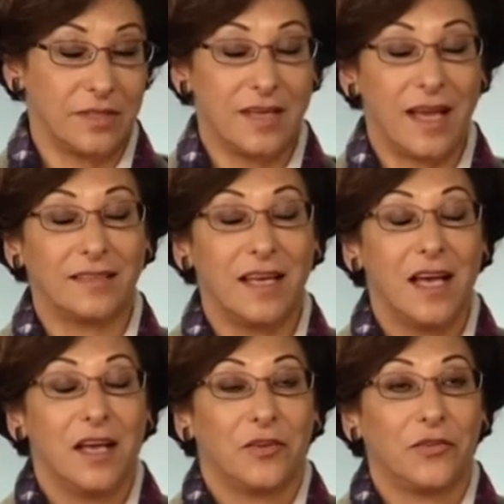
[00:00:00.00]
with that.
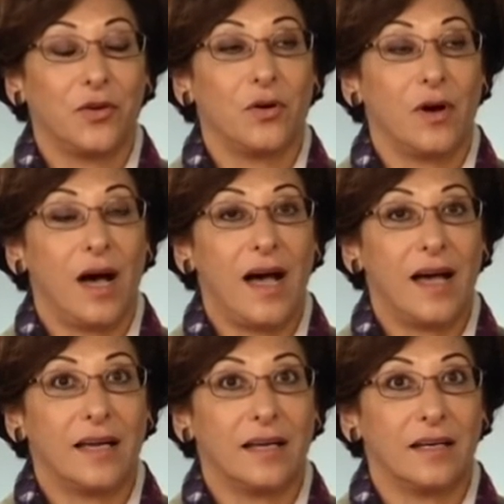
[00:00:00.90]
So
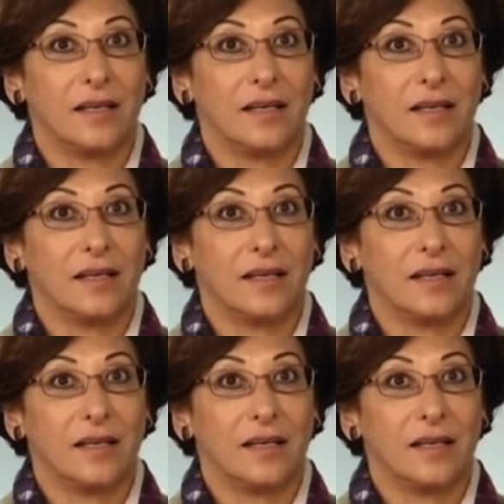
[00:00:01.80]
I,